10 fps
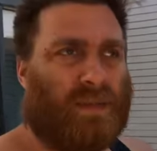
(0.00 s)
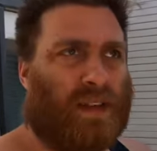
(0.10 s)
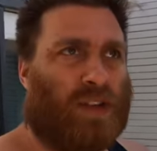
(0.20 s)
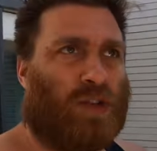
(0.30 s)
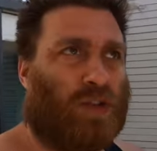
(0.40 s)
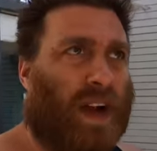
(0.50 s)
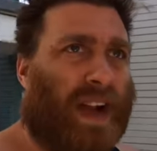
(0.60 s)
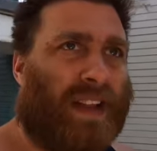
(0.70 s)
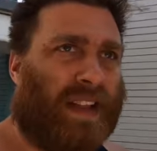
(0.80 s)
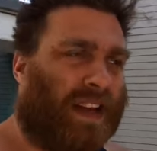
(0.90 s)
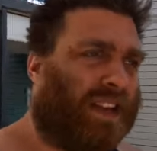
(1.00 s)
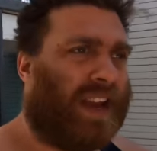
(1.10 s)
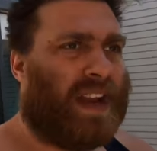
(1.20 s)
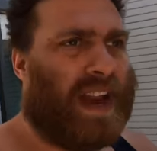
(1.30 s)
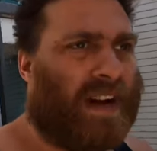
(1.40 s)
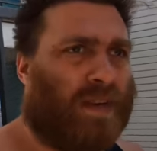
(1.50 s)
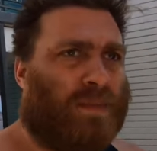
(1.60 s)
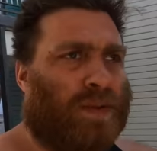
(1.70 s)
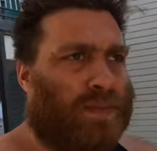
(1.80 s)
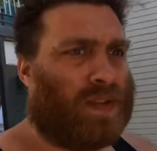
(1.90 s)
I'm gonna try to like lay down
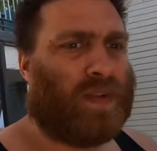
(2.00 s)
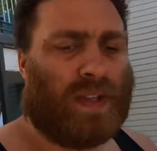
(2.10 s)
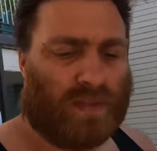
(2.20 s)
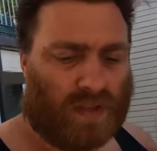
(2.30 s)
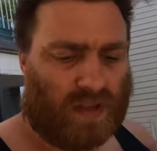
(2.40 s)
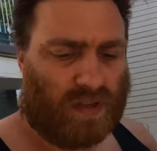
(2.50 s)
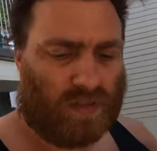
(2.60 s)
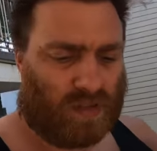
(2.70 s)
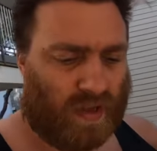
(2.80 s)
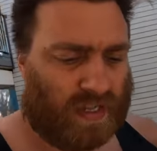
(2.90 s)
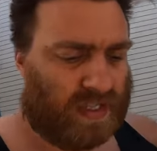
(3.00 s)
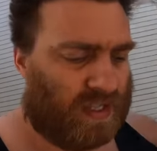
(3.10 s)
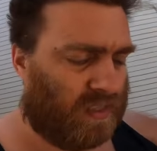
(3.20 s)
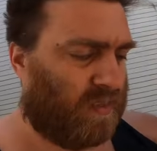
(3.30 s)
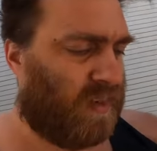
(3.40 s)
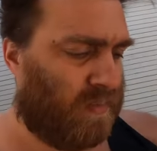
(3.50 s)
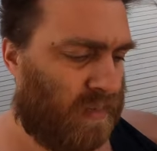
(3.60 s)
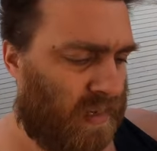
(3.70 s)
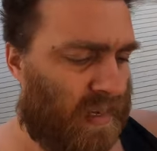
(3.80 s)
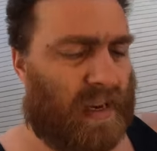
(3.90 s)
and put between them so they don't scratch each other up.
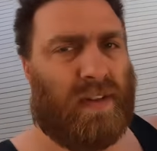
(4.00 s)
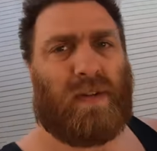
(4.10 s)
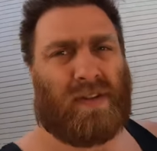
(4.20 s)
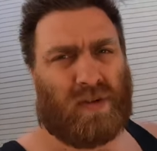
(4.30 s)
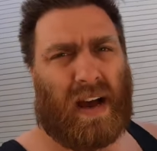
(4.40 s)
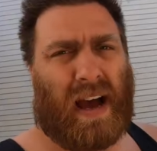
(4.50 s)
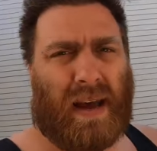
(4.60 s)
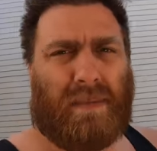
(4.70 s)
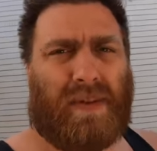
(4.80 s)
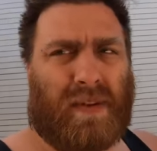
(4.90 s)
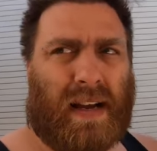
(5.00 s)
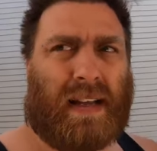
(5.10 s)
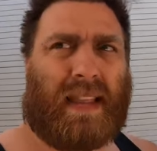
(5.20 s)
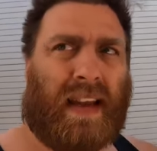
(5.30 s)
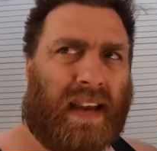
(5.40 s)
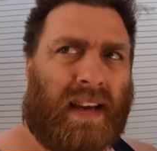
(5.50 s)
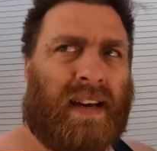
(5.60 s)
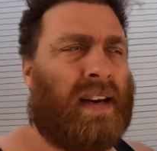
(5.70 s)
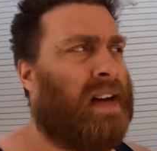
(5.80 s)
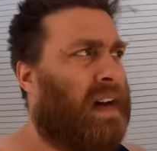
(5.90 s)
They're dry, but they're not like
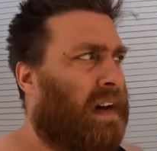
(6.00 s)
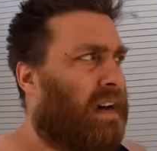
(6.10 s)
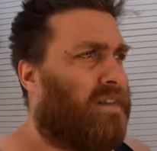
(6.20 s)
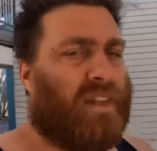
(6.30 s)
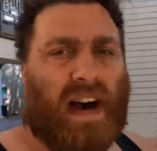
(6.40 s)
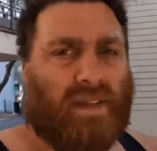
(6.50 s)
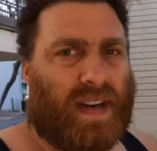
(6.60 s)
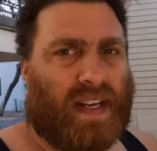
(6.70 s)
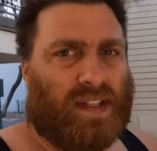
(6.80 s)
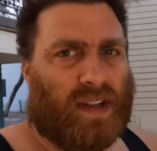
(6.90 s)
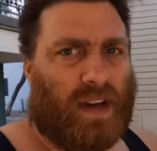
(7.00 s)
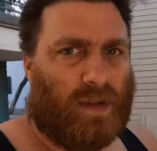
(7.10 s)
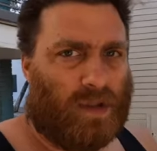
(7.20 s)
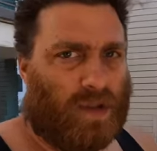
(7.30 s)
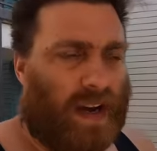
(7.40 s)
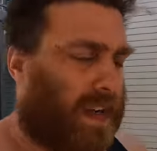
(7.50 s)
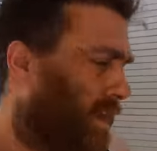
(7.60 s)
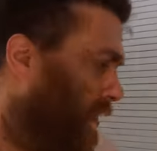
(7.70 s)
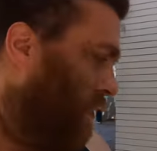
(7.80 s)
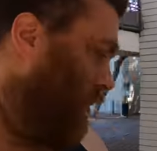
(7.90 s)
five days later dry,
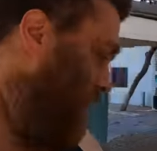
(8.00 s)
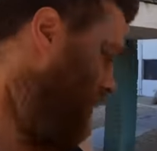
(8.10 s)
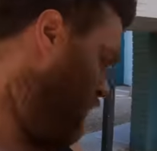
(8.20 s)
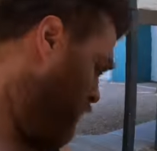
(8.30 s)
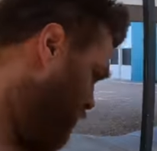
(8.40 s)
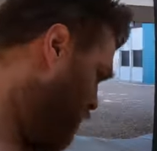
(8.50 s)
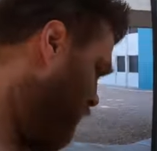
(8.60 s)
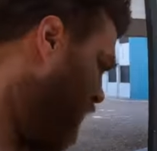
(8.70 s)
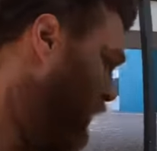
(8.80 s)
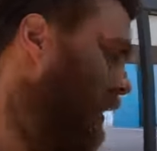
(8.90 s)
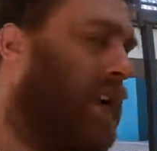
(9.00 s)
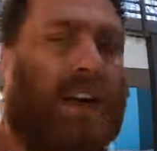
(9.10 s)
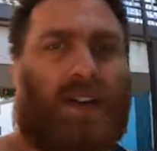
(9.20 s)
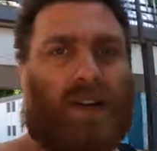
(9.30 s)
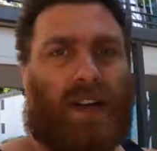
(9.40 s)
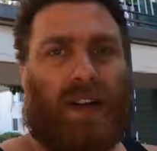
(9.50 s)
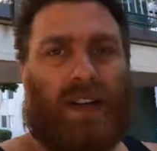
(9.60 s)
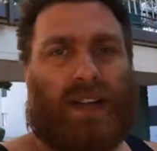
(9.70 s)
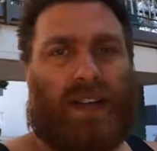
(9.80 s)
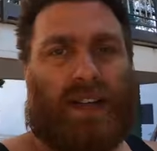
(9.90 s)
so they're
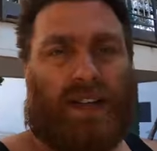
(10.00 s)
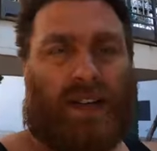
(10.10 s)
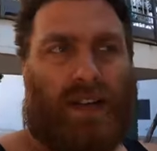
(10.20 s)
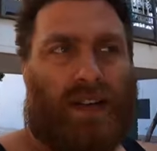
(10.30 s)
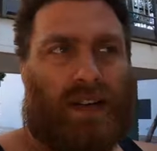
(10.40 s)
gonna uh,